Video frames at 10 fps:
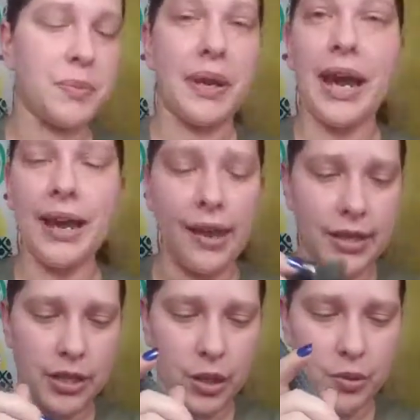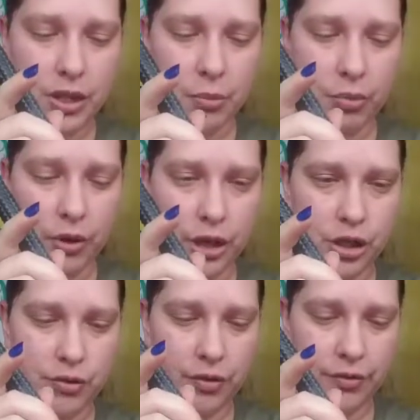But I like to use a
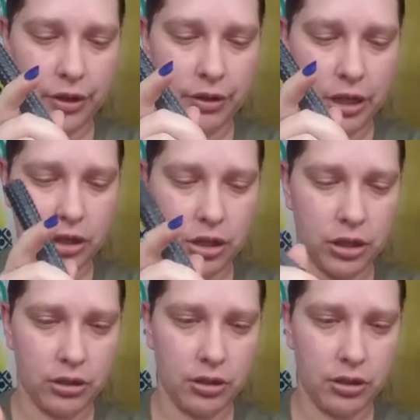brush for foundation.